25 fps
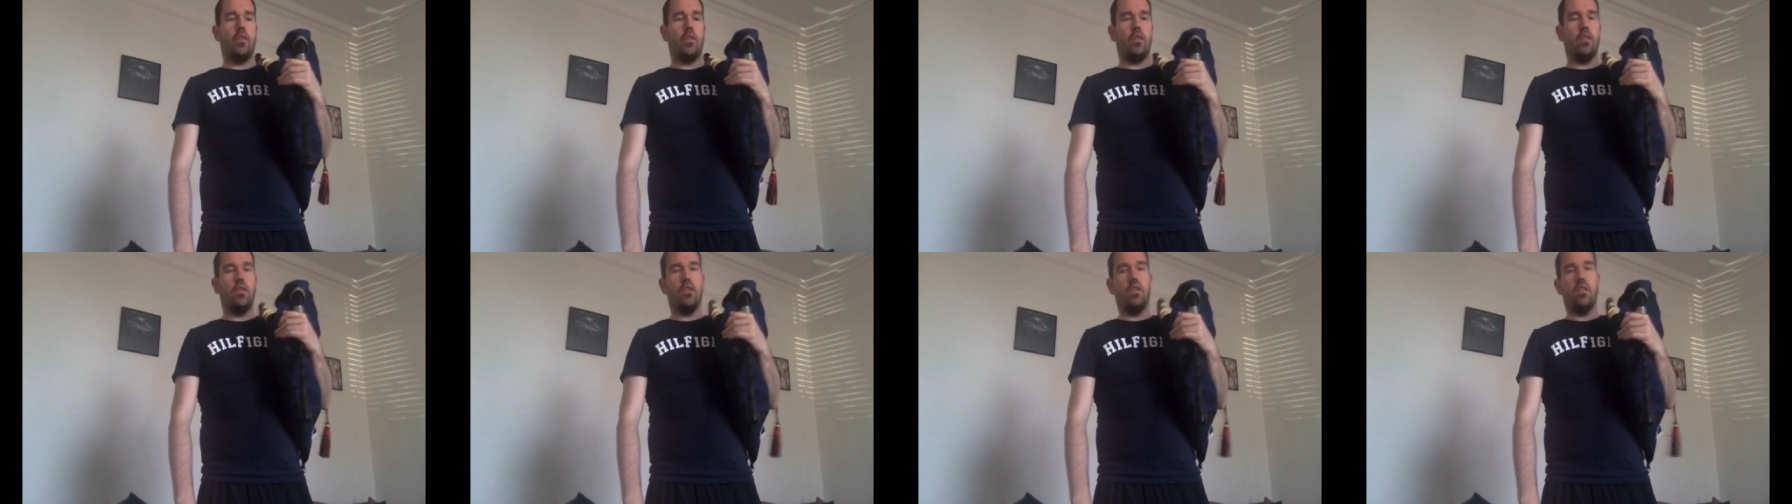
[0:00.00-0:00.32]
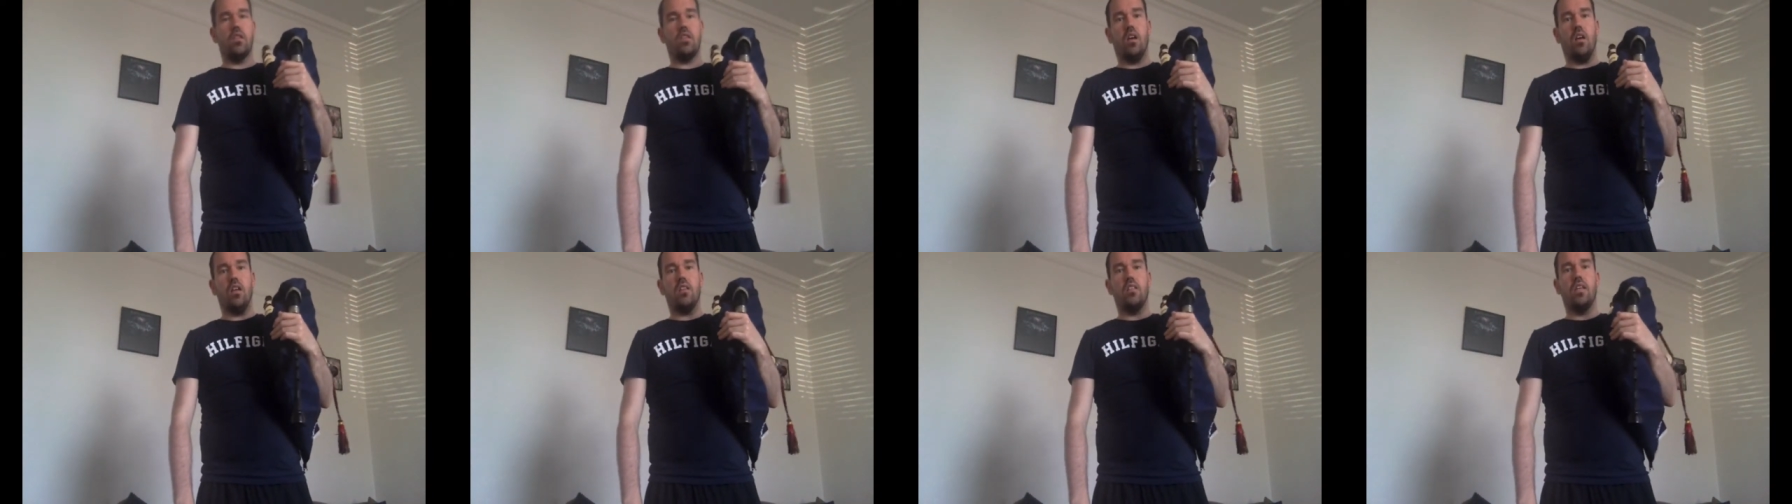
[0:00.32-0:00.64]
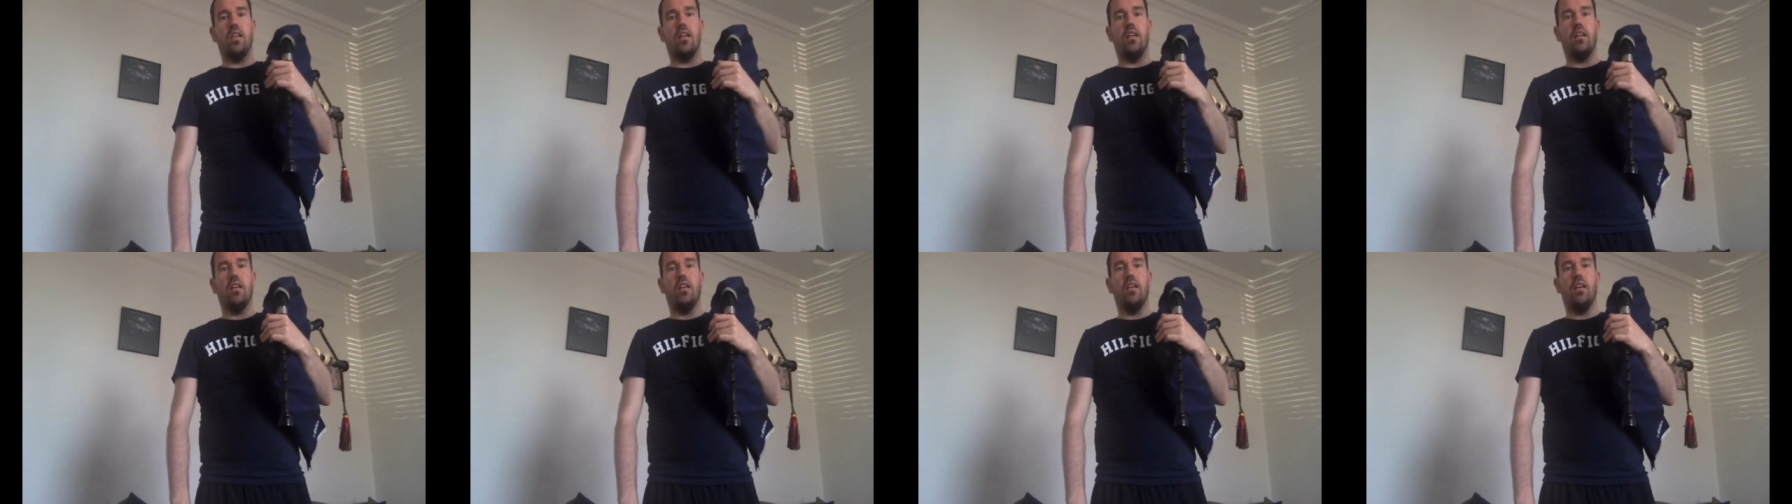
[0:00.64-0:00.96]

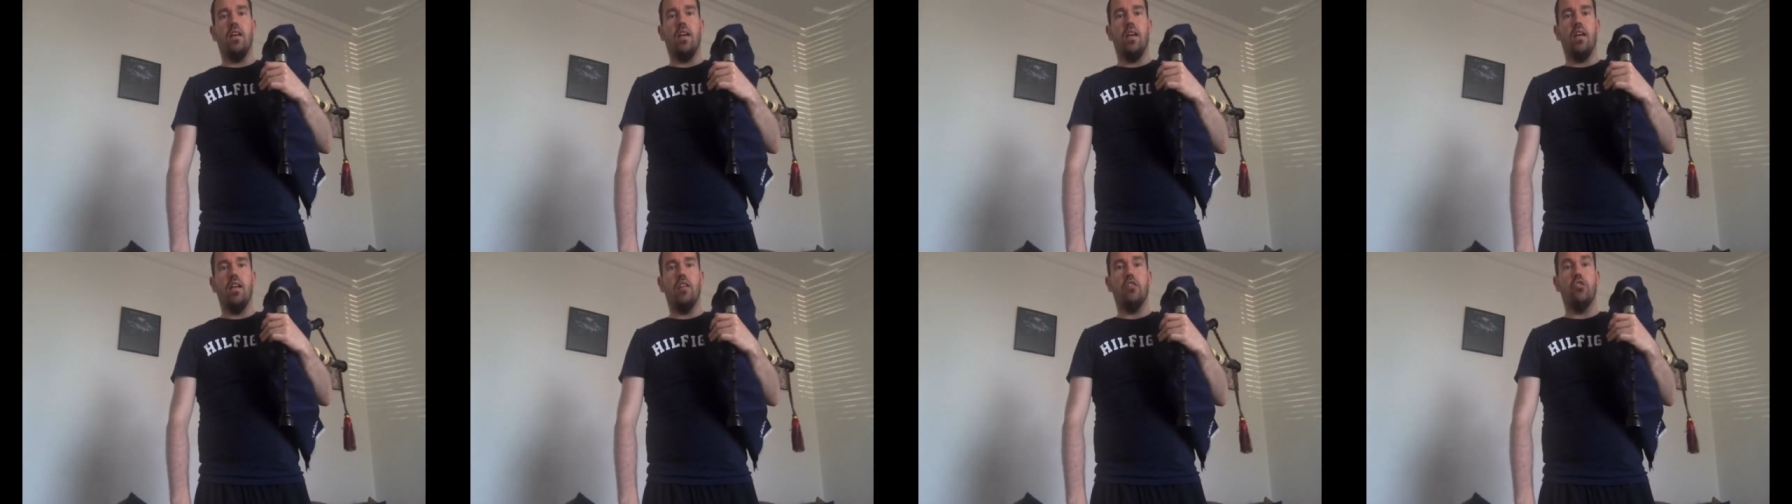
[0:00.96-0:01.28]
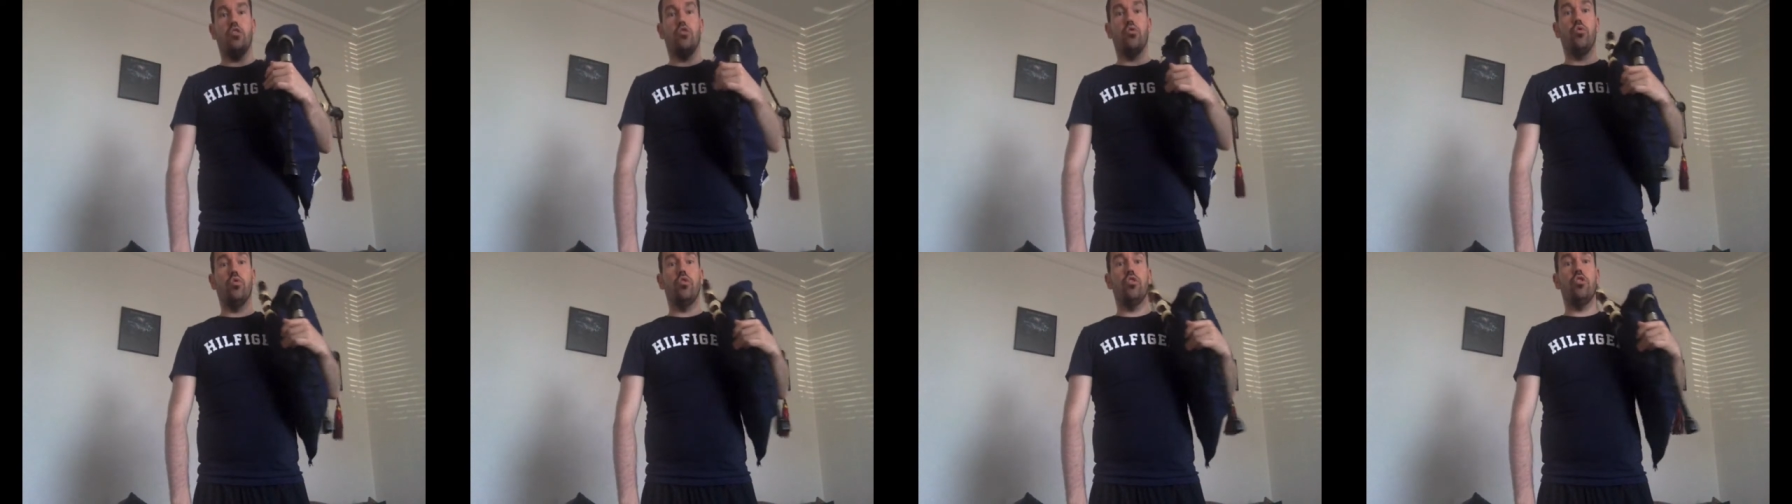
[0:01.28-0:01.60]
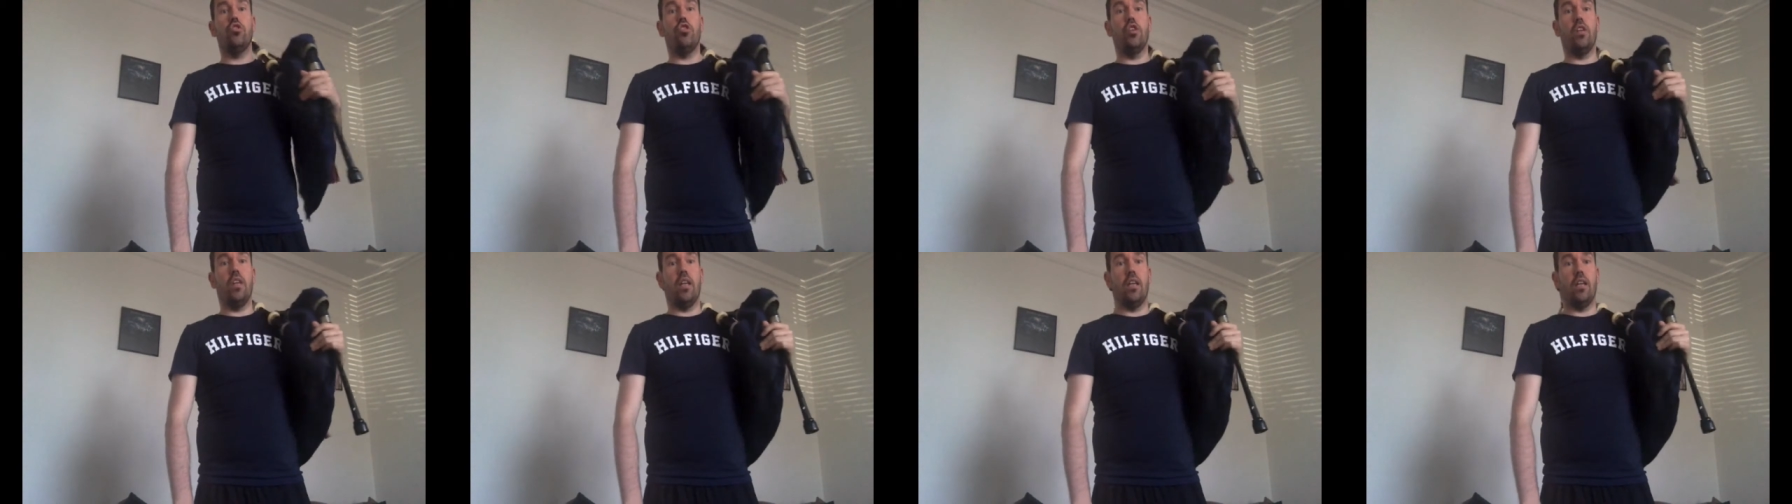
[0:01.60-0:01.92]
discussing drone
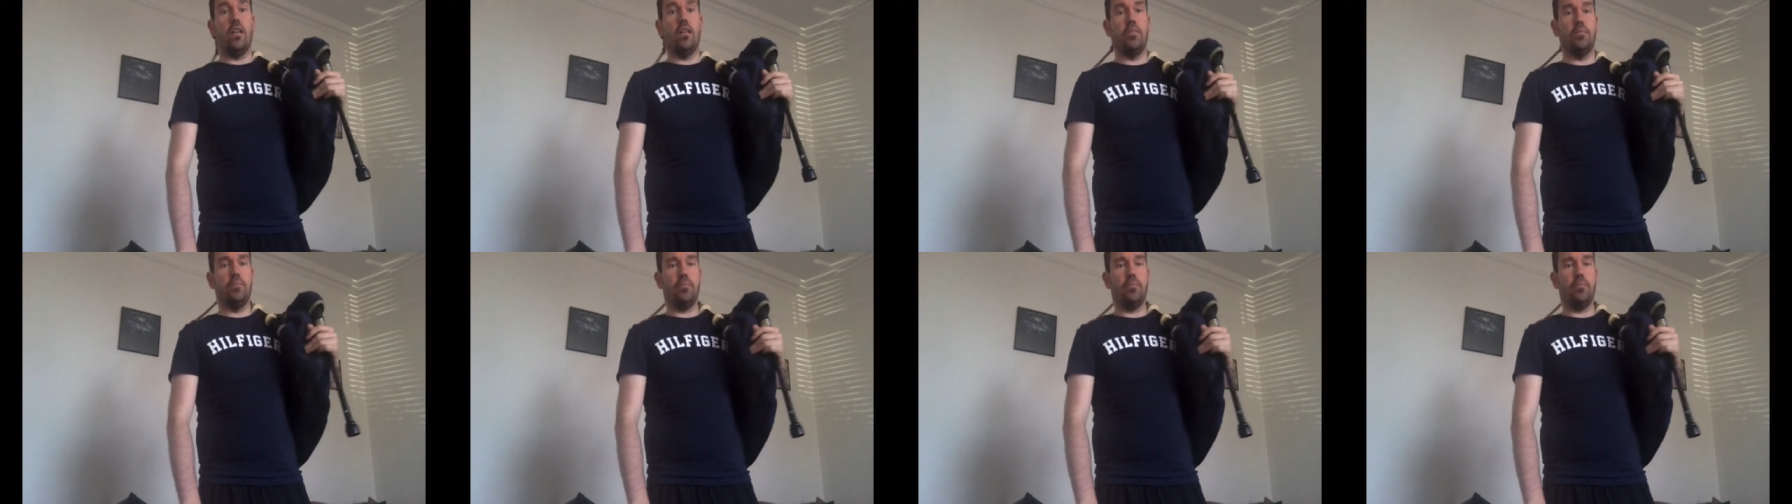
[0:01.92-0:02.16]
tuning.